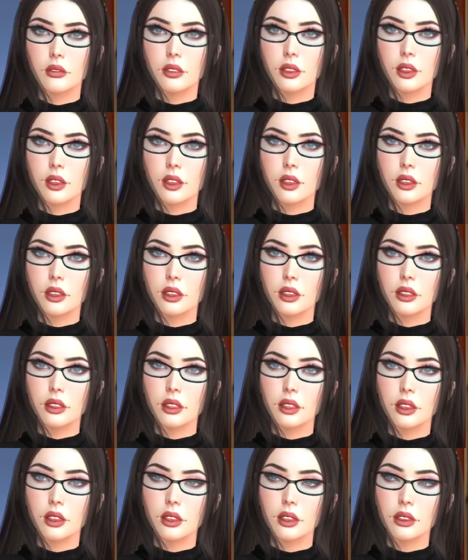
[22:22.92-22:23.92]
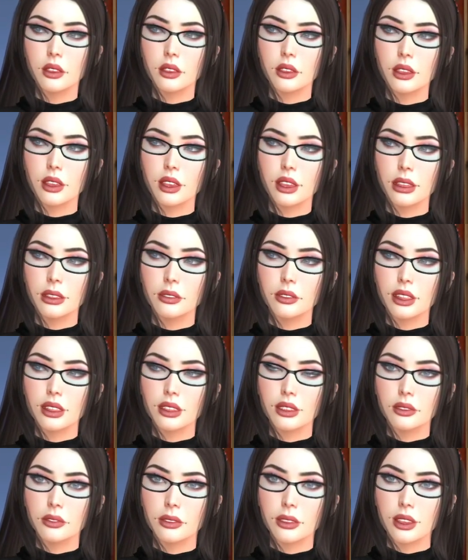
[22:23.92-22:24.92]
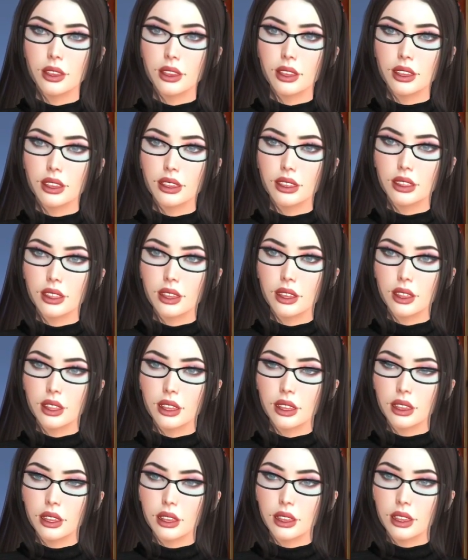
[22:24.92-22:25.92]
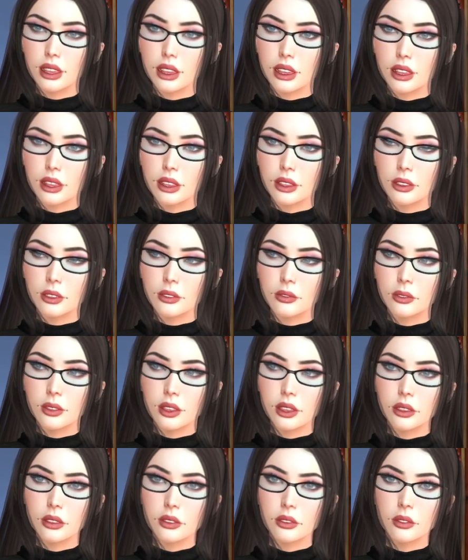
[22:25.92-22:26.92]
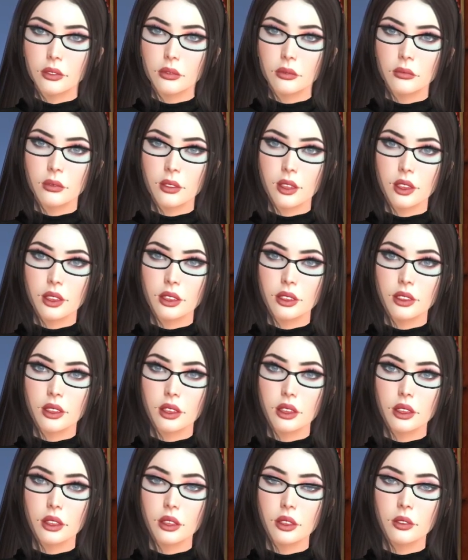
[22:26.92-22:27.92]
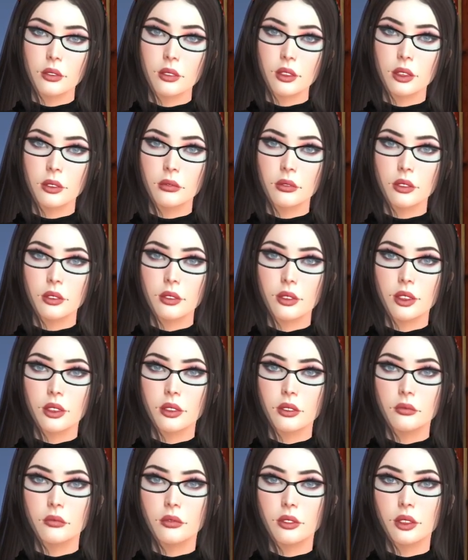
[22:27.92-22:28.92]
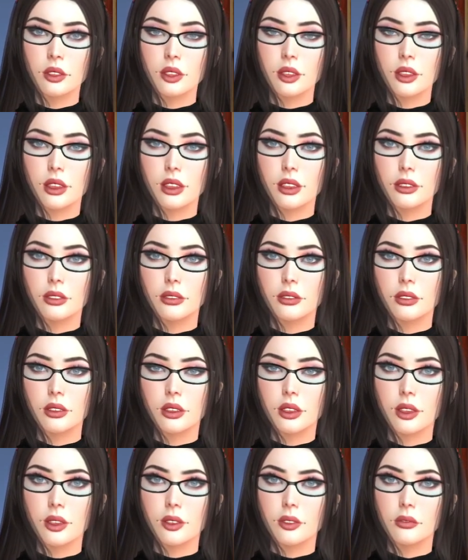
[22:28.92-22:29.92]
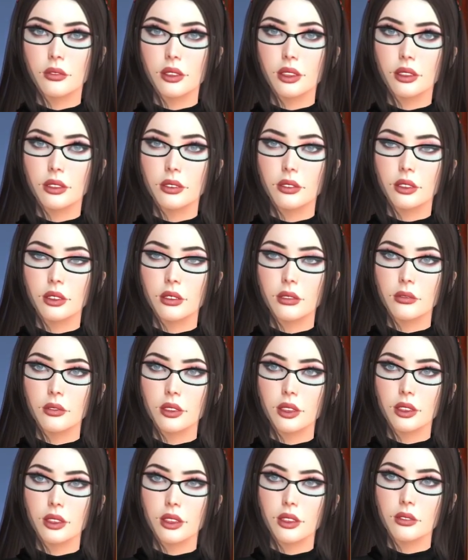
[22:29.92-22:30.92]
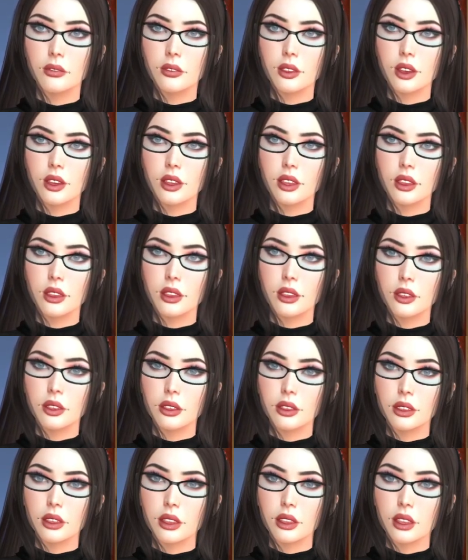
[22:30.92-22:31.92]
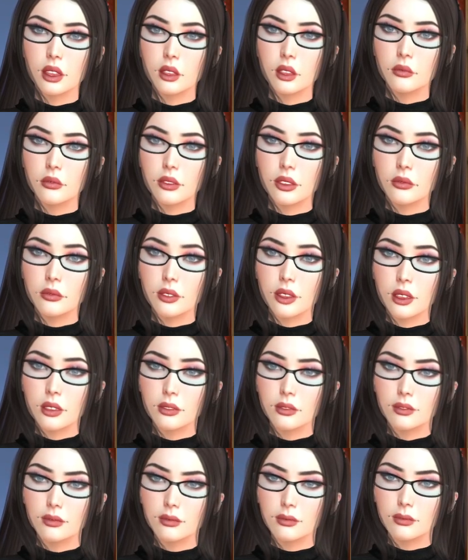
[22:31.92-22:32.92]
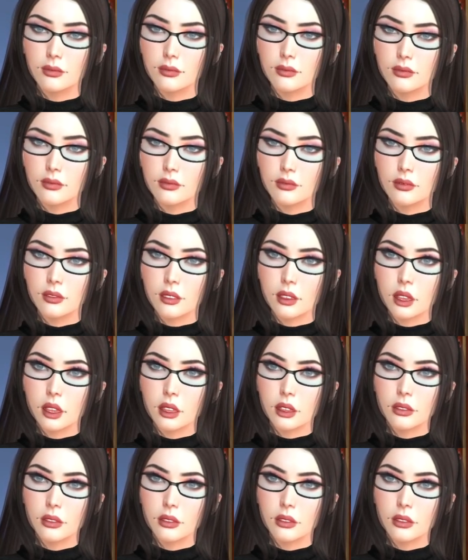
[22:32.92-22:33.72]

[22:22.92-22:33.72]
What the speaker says: are legit reasons as to why a profile is empty. The person is a freshly spawned noob, an actual noob, not a do-over or an alt.